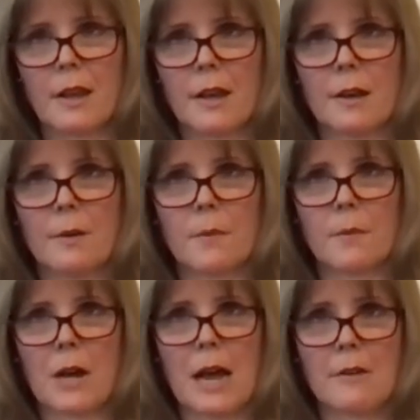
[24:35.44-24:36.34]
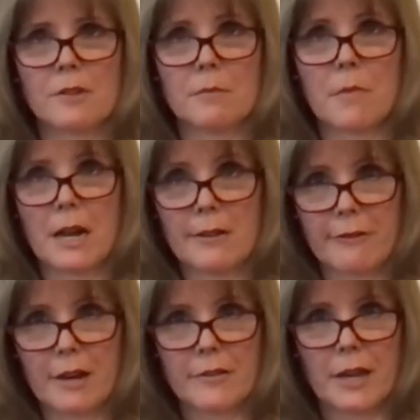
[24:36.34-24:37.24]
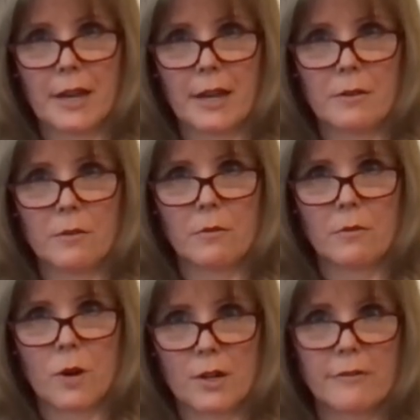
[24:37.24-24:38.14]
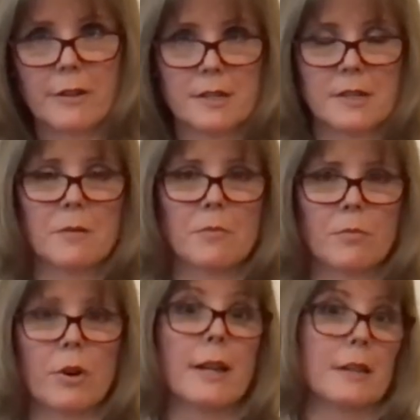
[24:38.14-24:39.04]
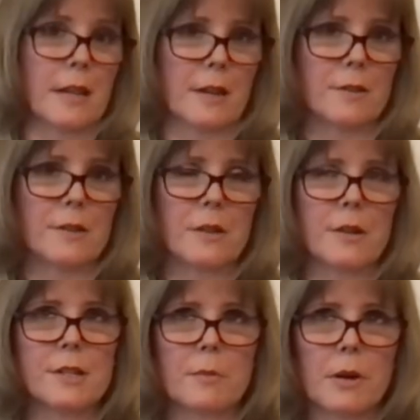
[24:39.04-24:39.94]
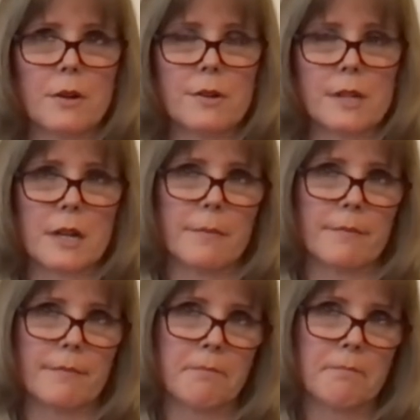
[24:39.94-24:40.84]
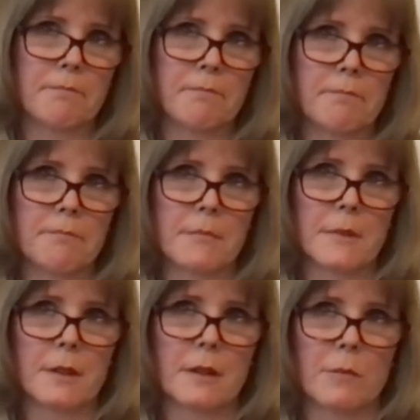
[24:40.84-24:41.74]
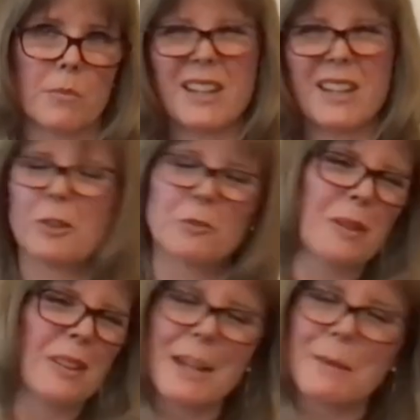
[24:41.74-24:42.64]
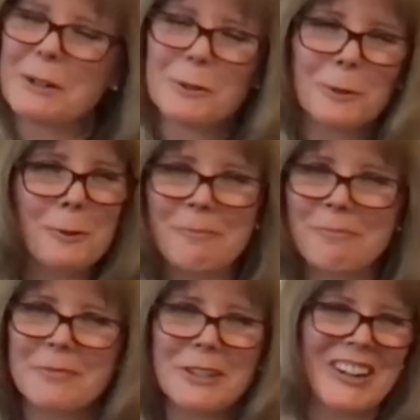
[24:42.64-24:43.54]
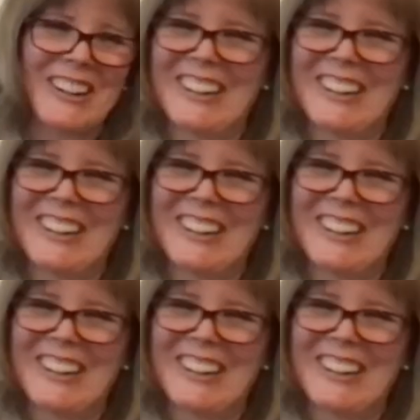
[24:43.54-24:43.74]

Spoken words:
After my father had one of his breakdowns. So I suppose I'm being a little polemical, you know.